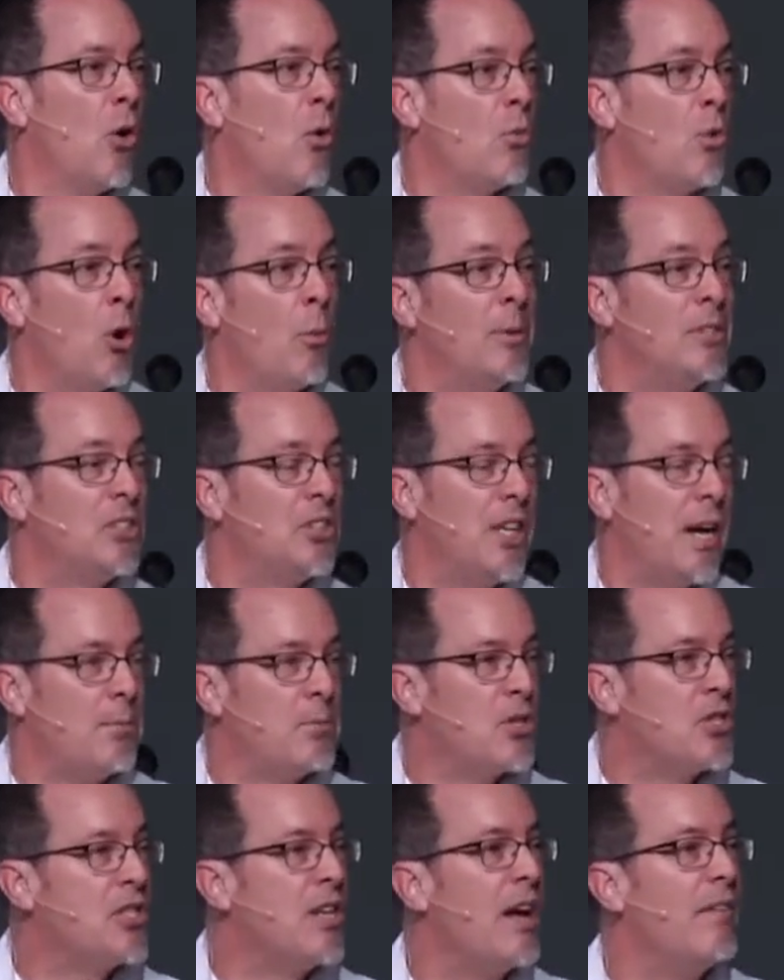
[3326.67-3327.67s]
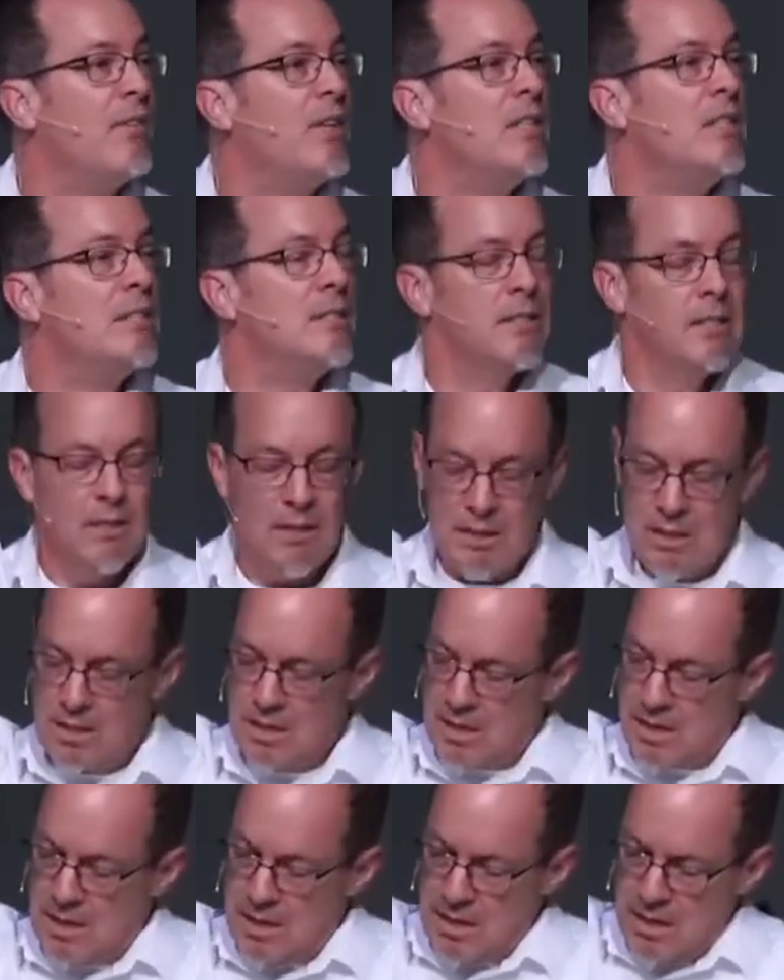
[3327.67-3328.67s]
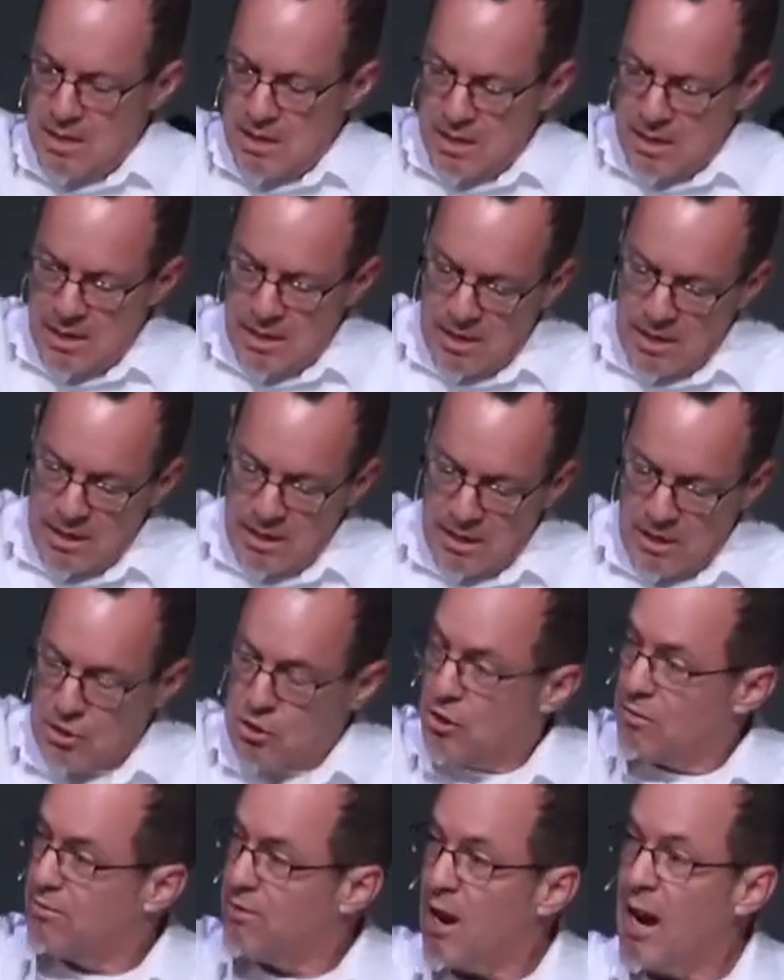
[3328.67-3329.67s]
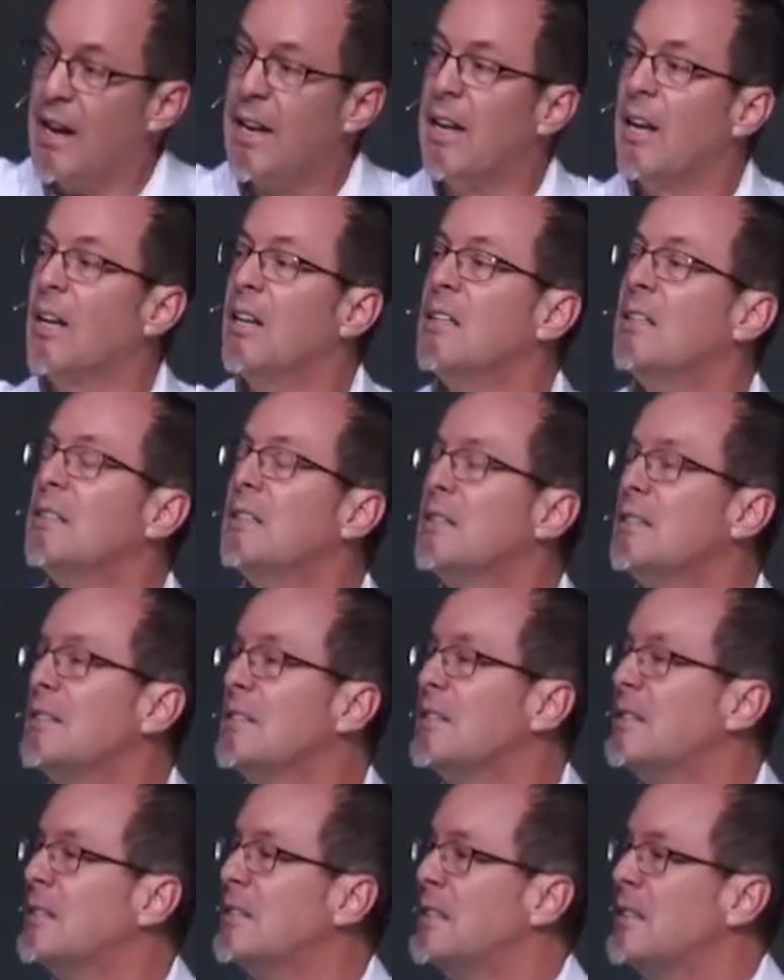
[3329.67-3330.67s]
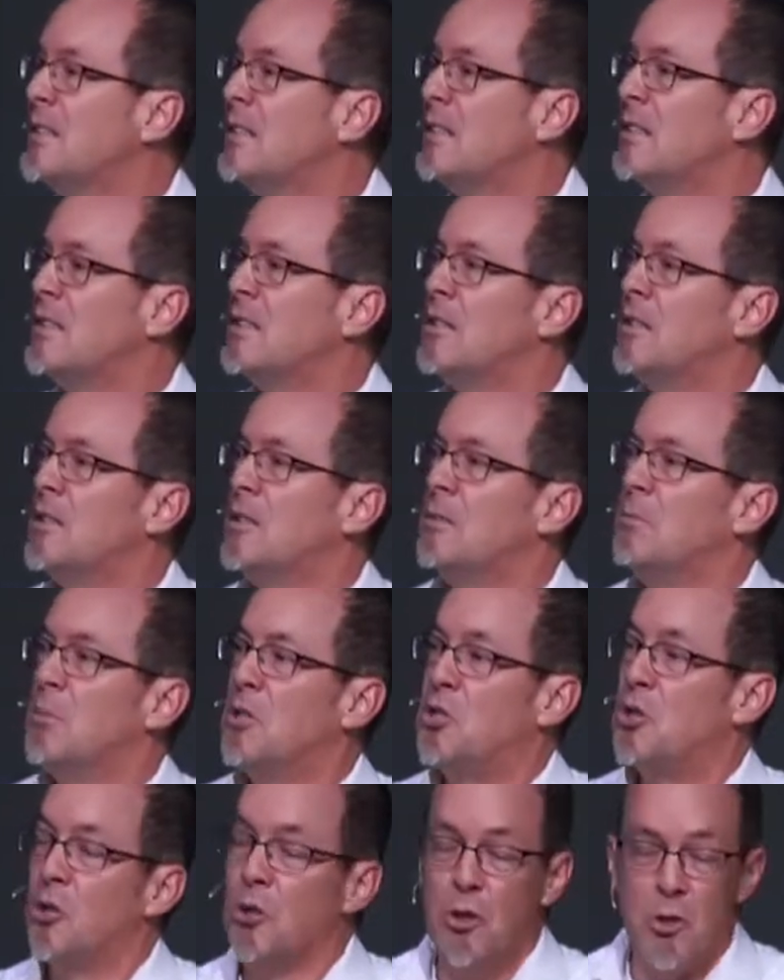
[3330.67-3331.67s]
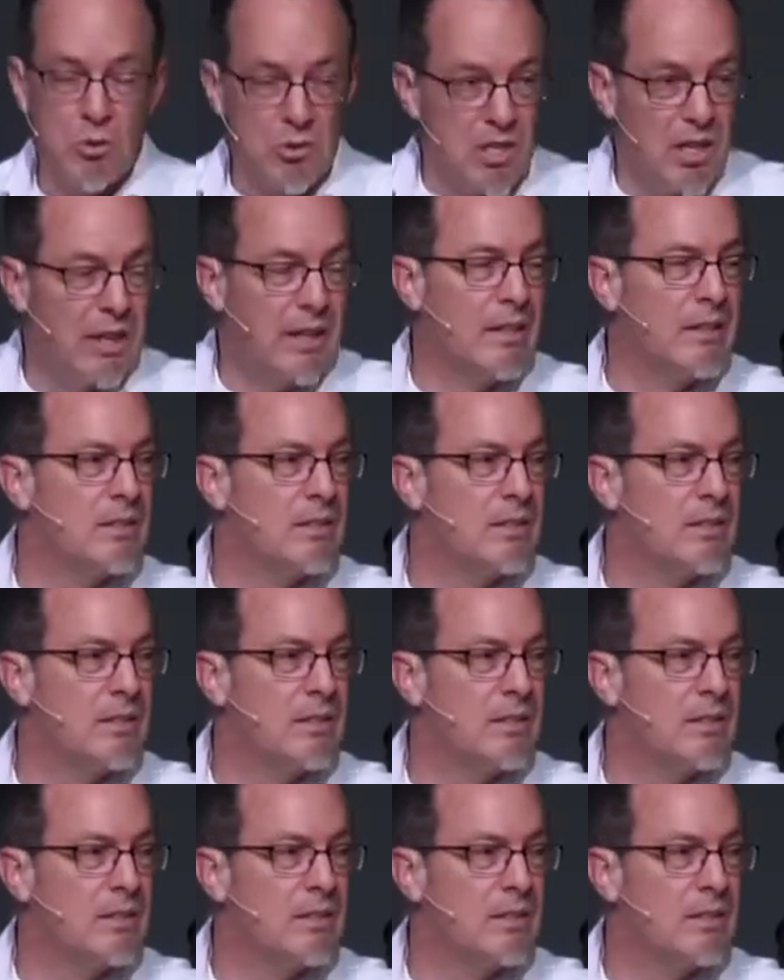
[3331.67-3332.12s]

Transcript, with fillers: Romans chapter 7 is you're fighting, but you're losing.